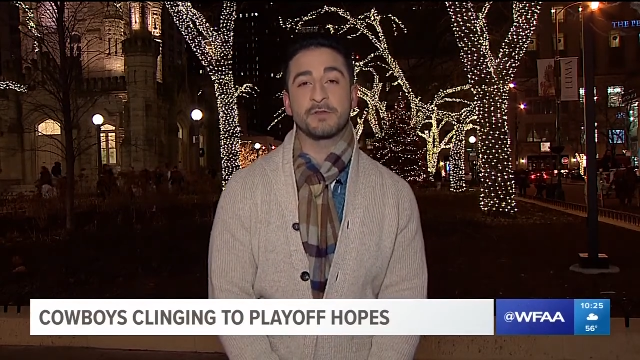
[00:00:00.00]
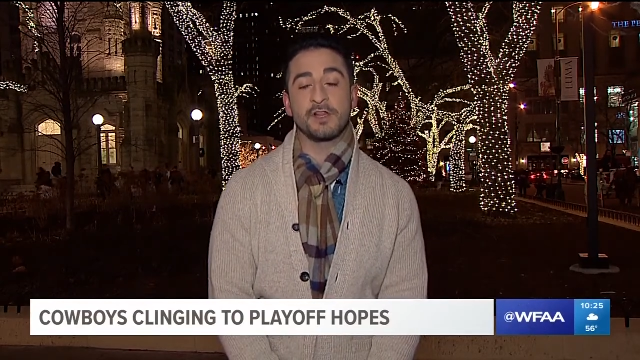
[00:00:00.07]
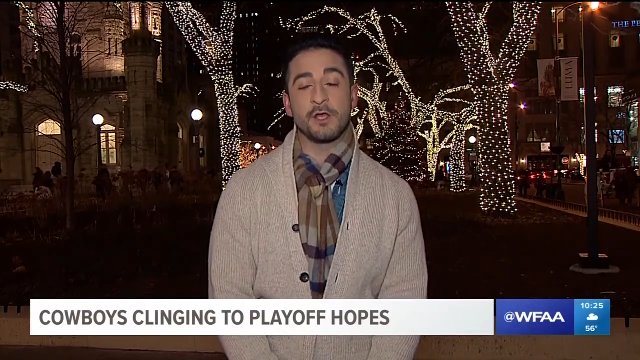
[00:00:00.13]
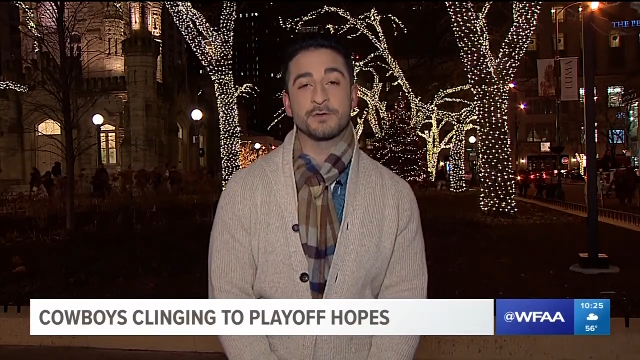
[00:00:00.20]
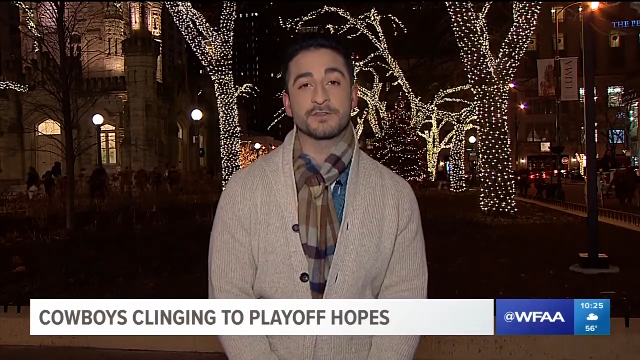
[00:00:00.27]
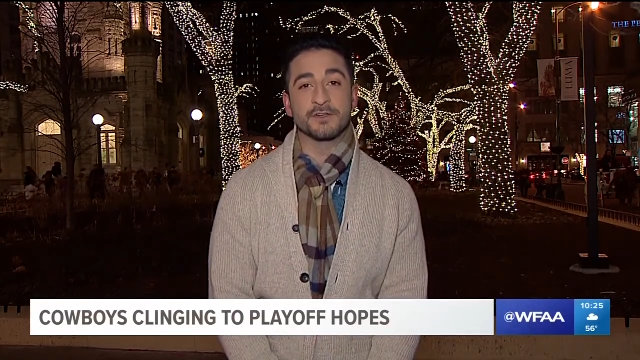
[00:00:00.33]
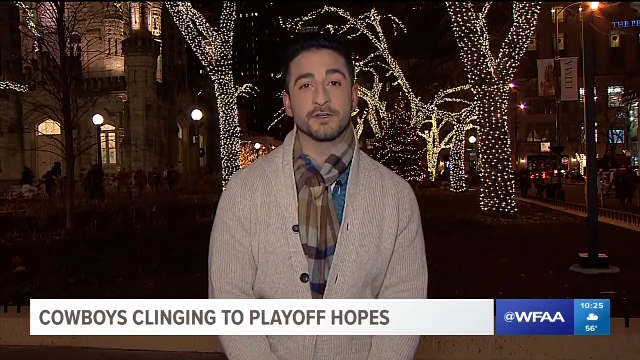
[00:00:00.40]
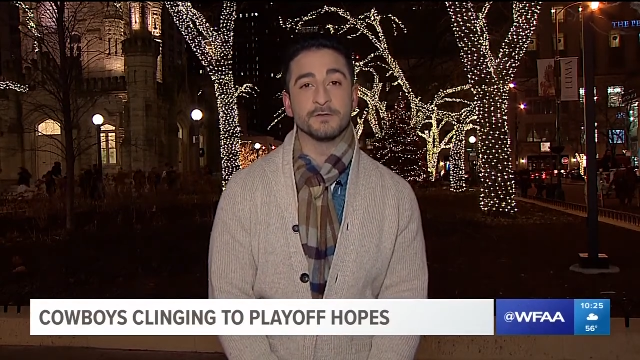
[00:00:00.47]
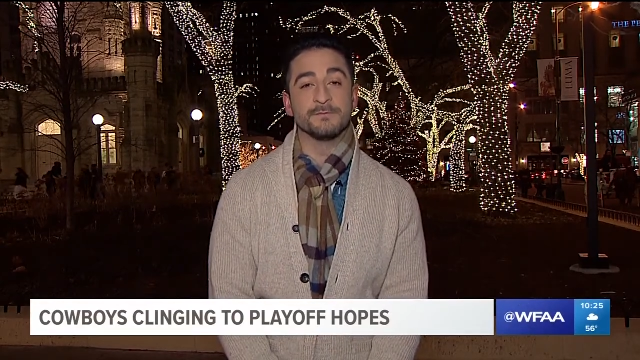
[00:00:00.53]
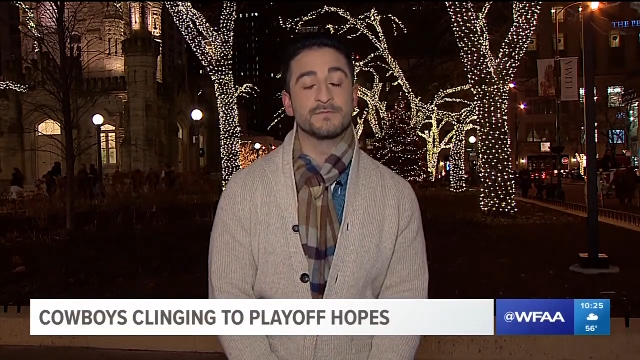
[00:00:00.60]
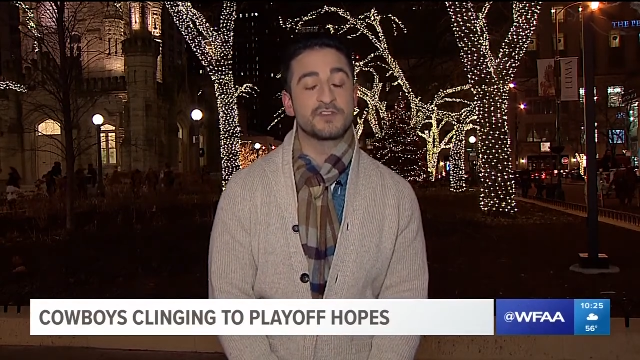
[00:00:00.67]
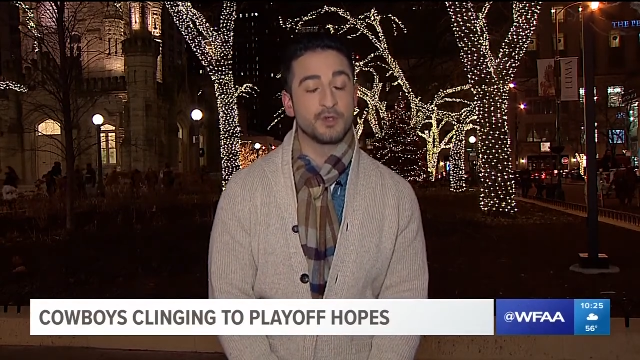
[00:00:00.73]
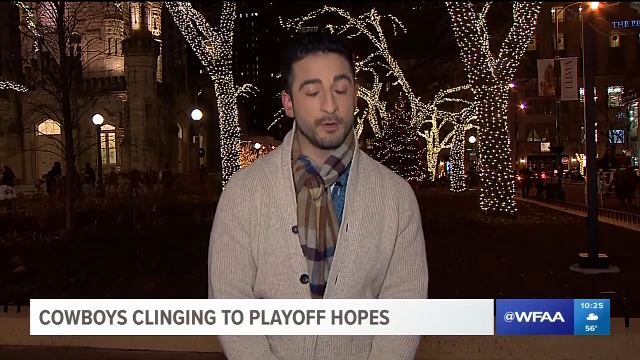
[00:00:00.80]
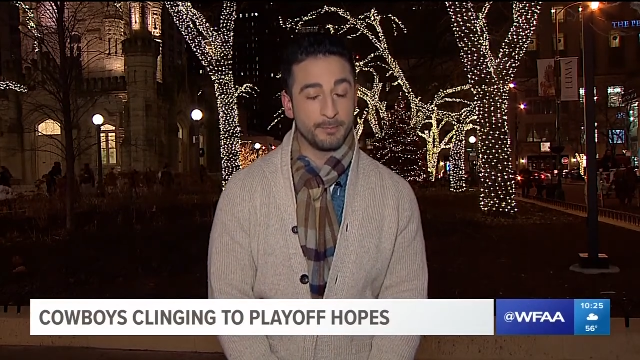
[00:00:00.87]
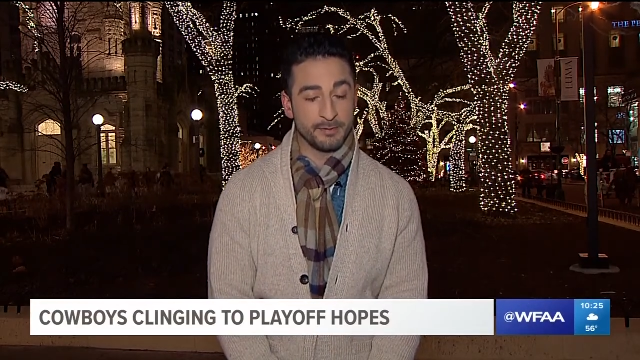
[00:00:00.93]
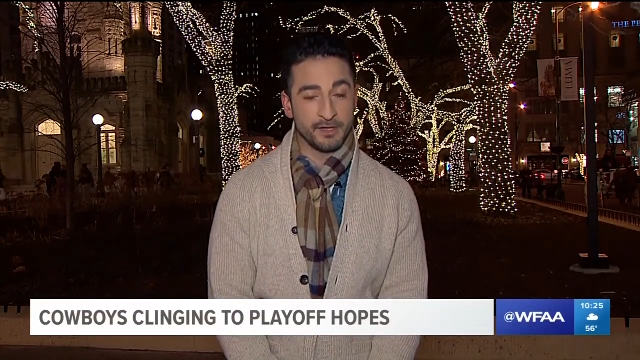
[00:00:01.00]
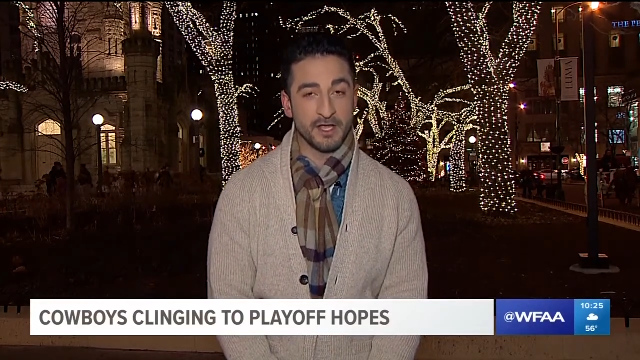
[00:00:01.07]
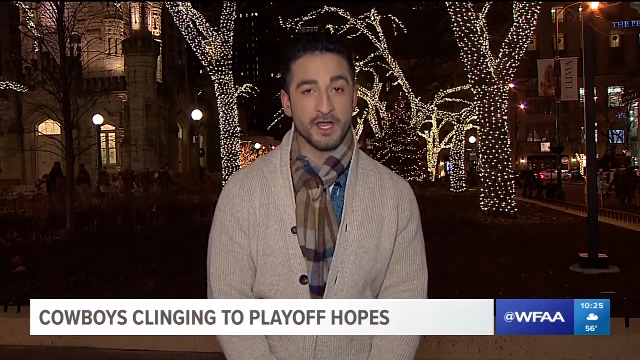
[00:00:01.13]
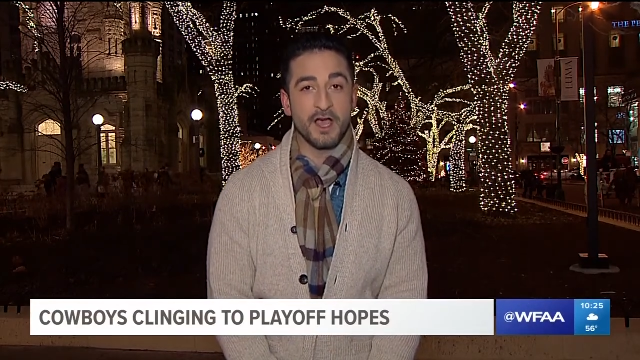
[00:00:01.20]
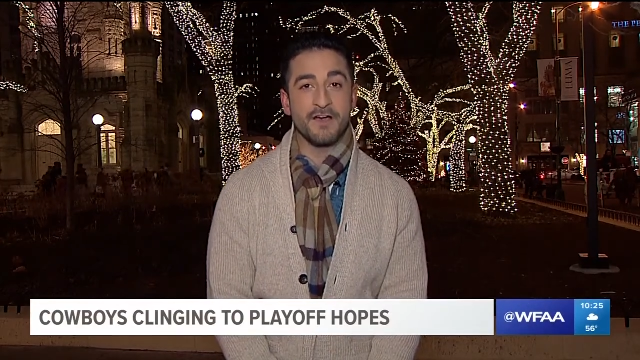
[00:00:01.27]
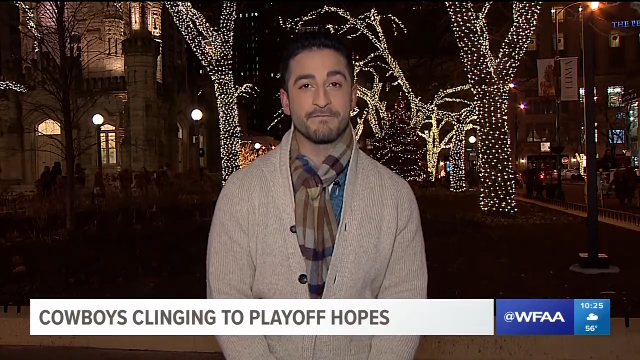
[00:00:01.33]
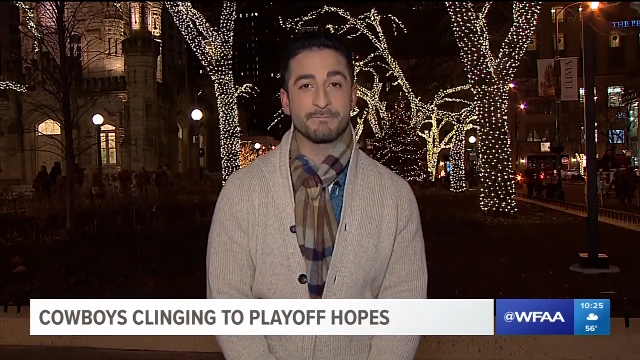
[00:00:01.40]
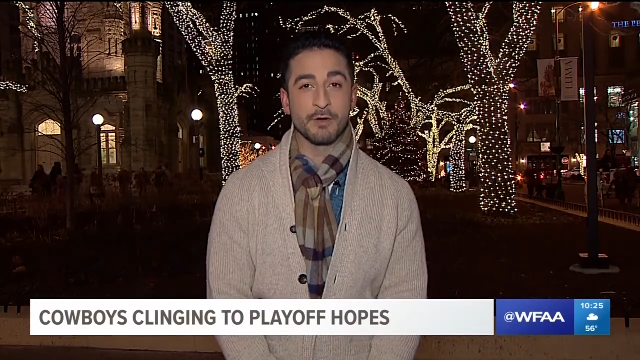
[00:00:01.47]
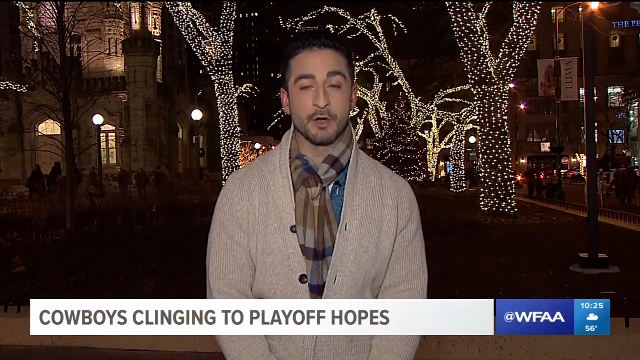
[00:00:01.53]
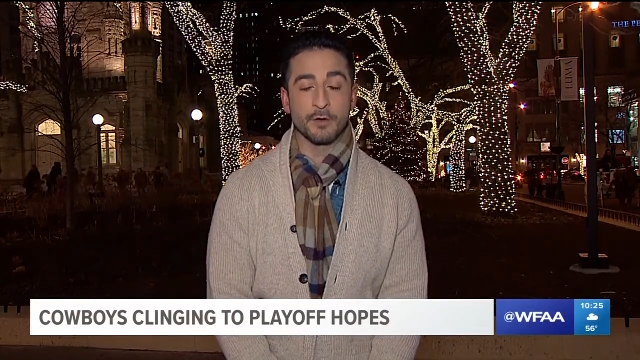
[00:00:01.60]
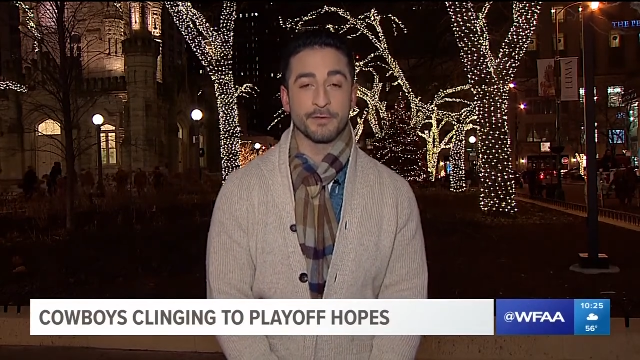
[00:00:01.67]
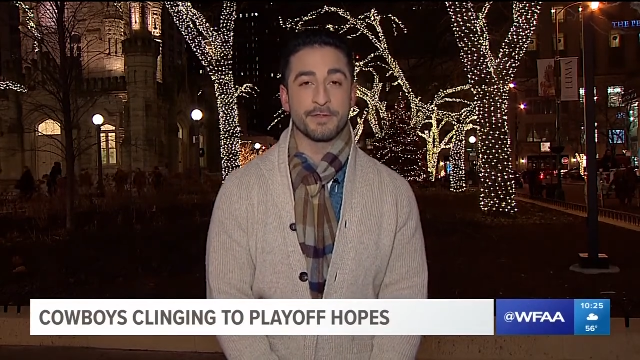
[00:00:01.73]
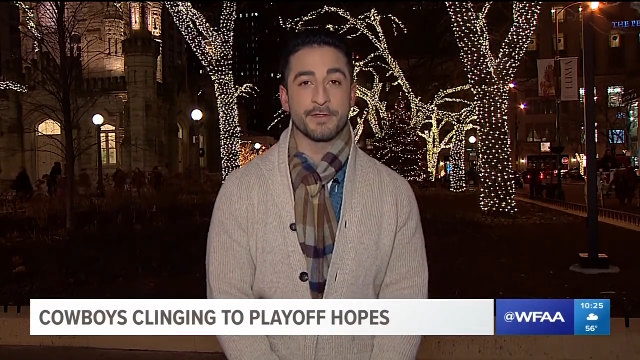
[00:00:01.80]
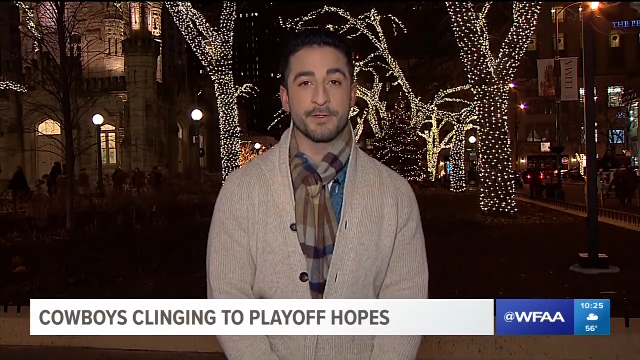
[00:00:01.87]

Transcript: closer to a playoff berth.